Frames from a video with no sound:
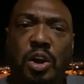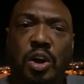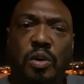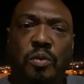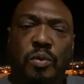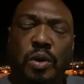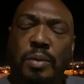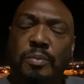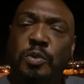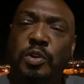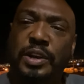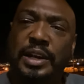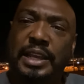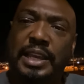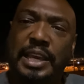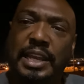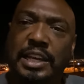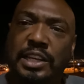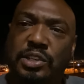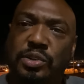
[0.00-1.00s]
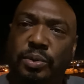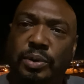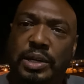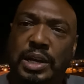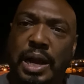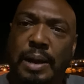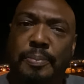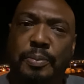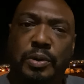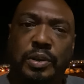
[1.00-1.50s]
Well, I'm going to get into a
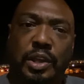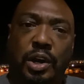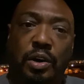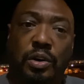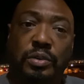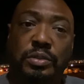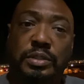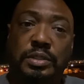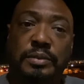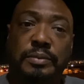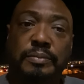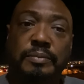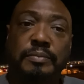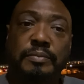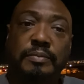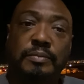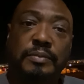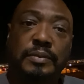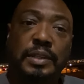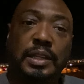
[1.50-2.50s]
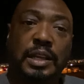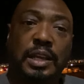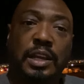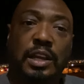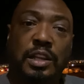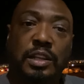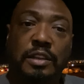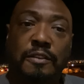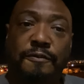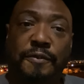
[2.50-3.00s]
couple of those.
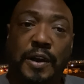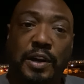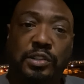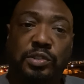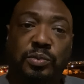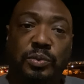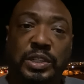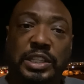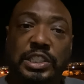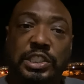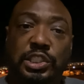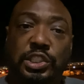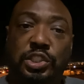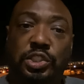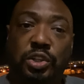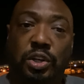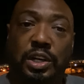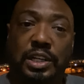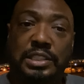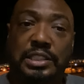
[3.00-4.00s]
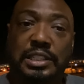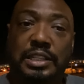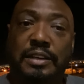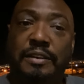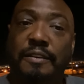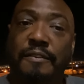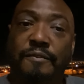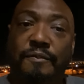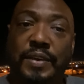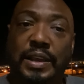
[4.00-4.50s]
The first one is Georgia
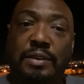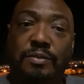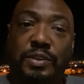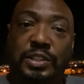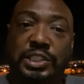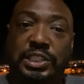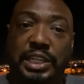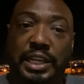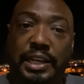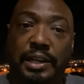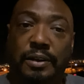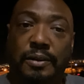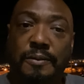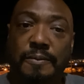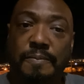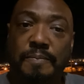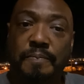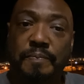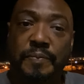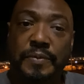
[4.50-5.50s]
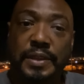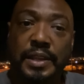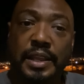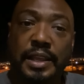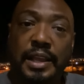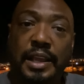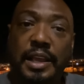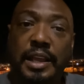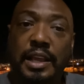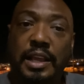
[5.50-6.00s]
v. Rochelle,
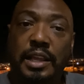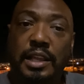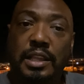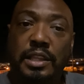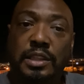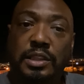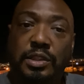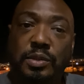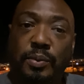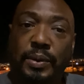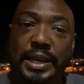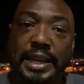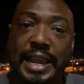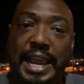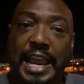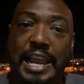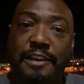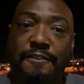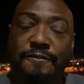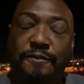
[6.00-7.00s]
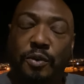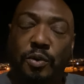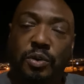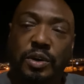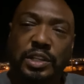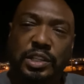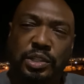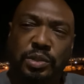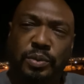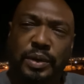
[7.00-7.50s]
384
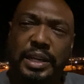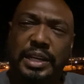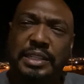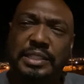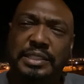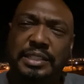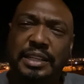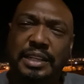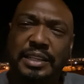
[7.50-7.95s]
U.S.